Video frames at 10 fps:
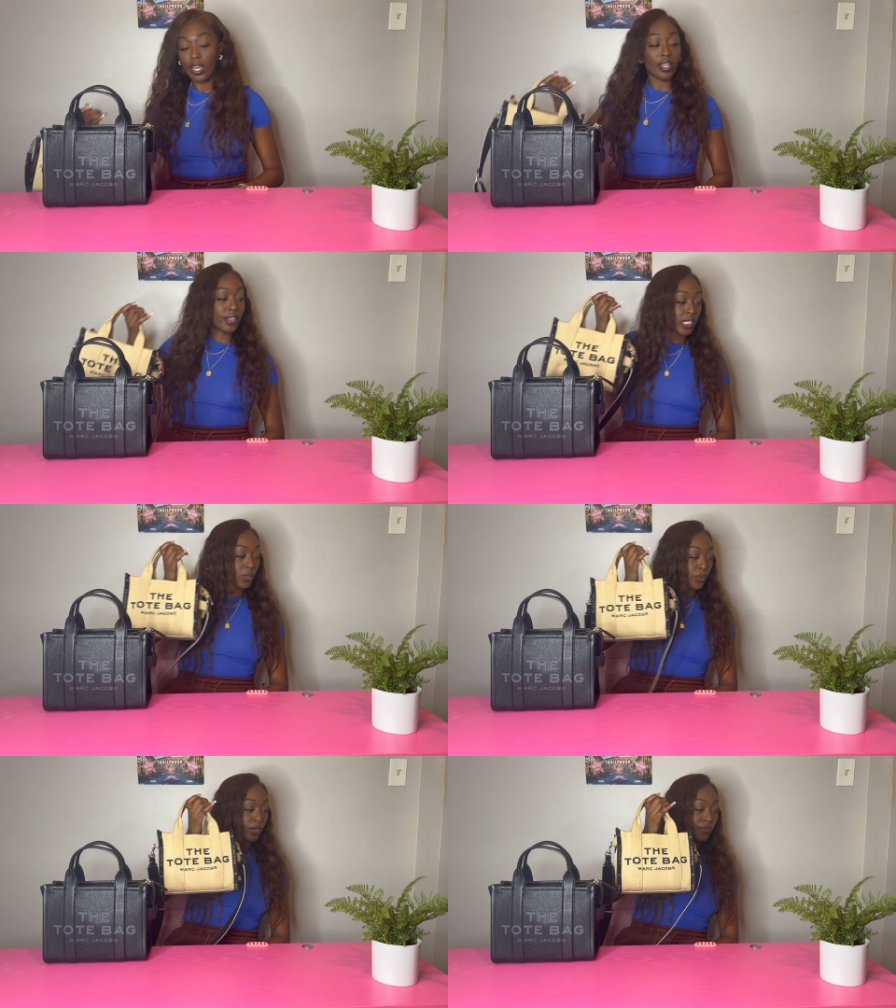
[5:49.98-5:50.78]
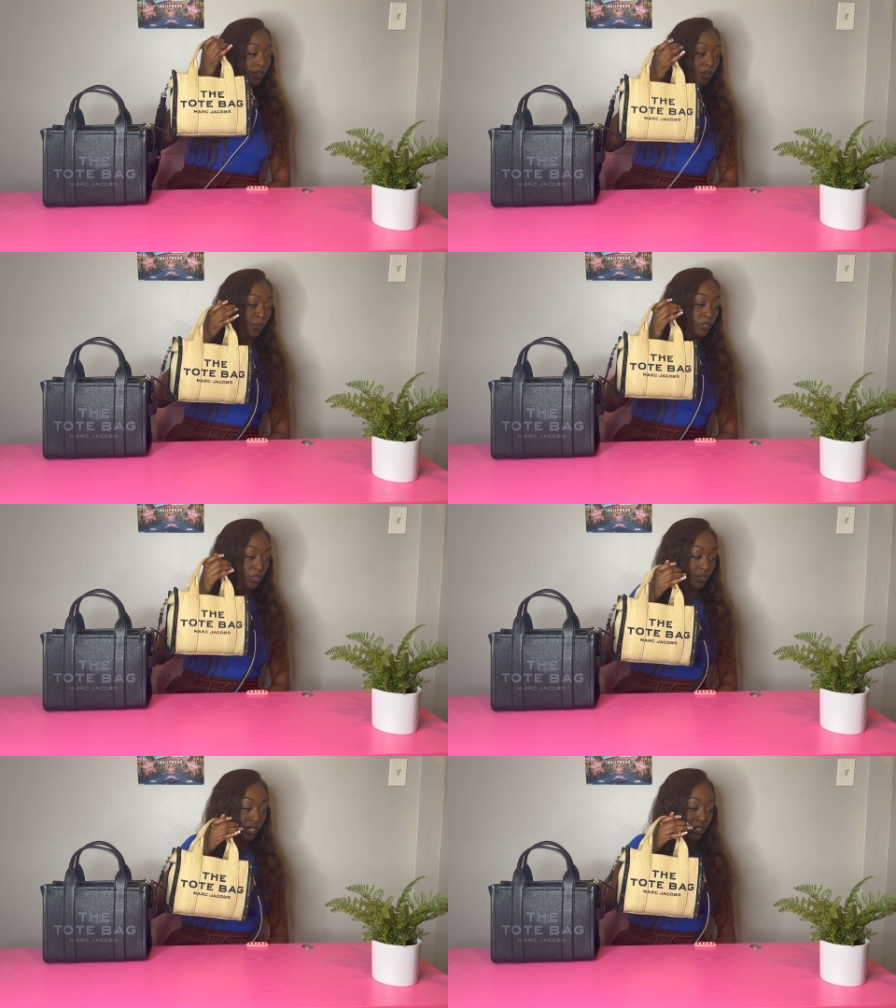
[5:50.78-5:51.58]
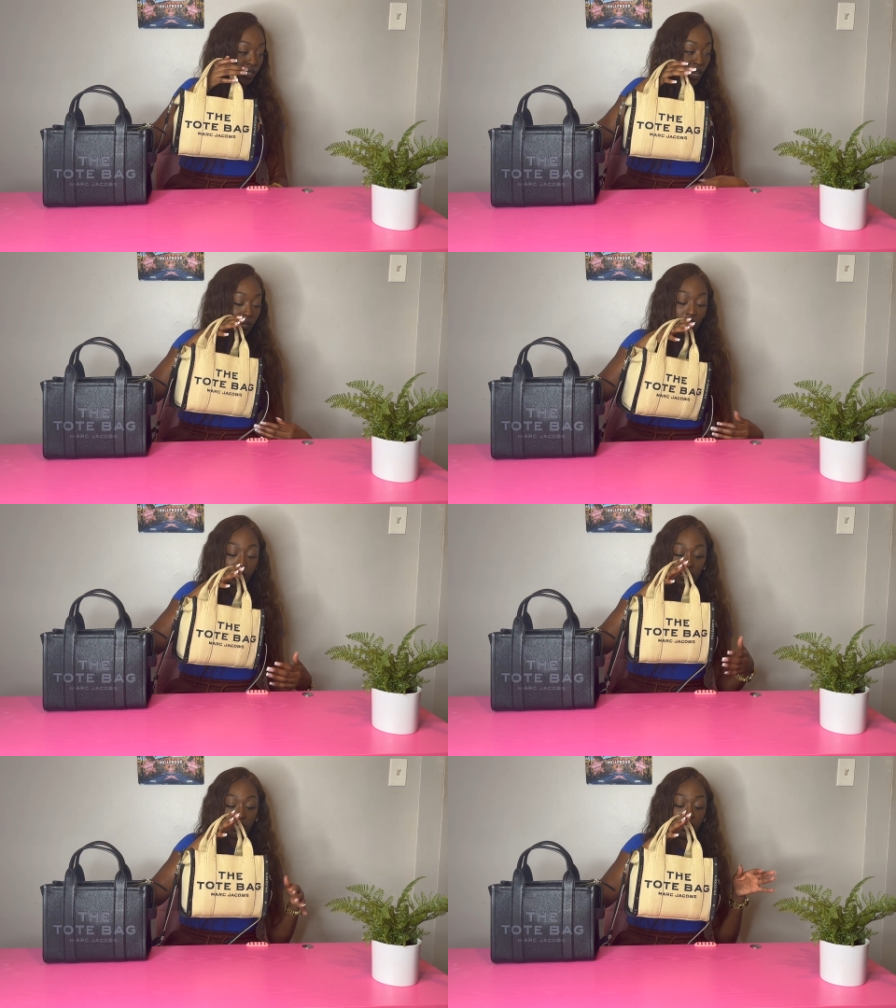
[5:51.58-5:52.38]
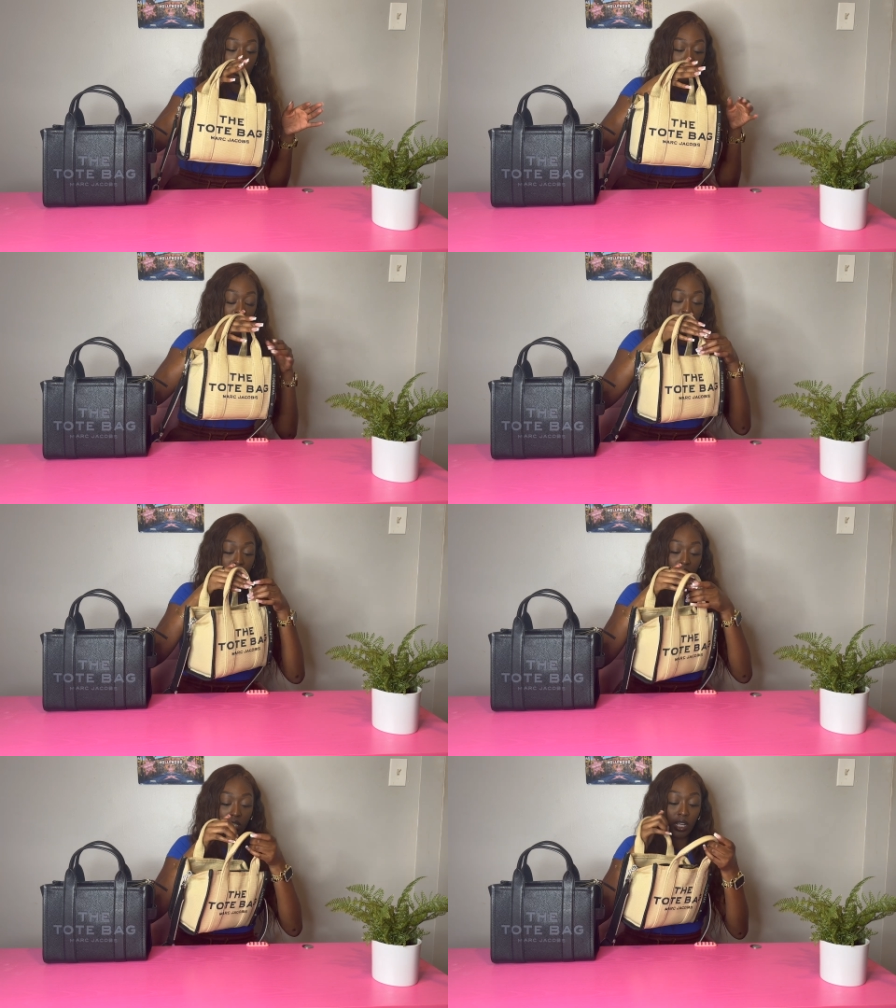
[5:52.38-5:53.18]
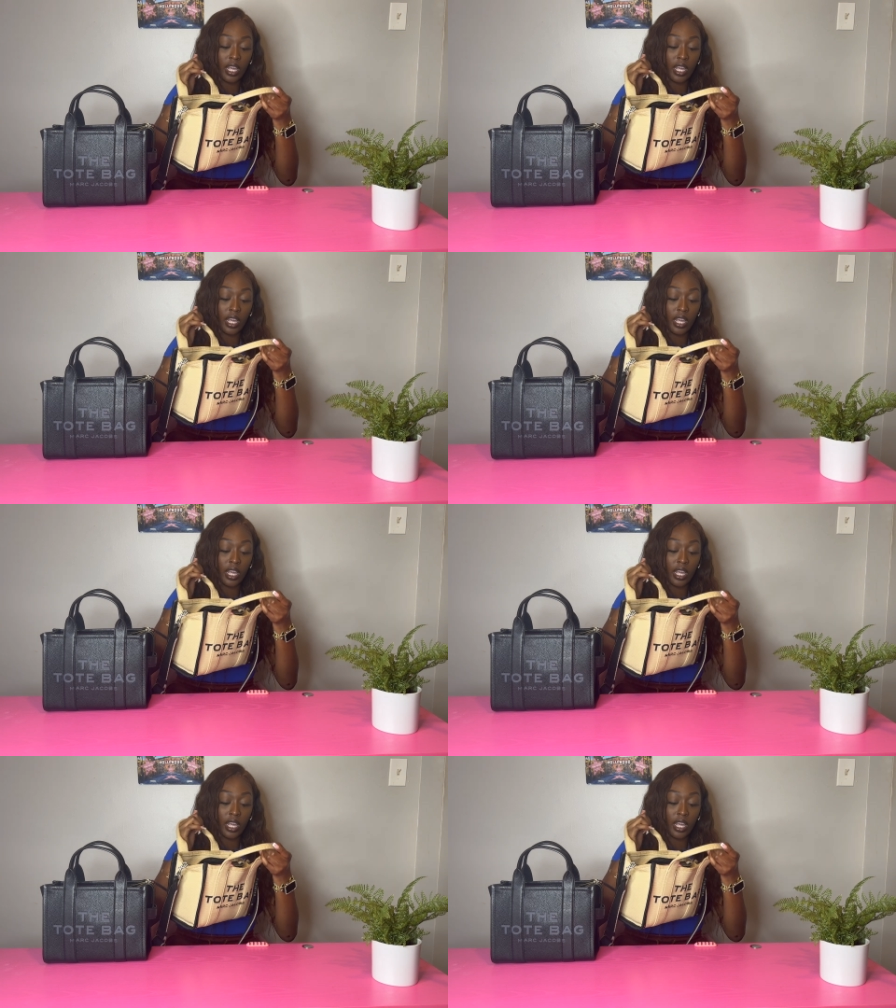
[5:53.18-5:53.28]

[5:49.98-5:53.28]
this one for almost 2 years now and it's still in good condition.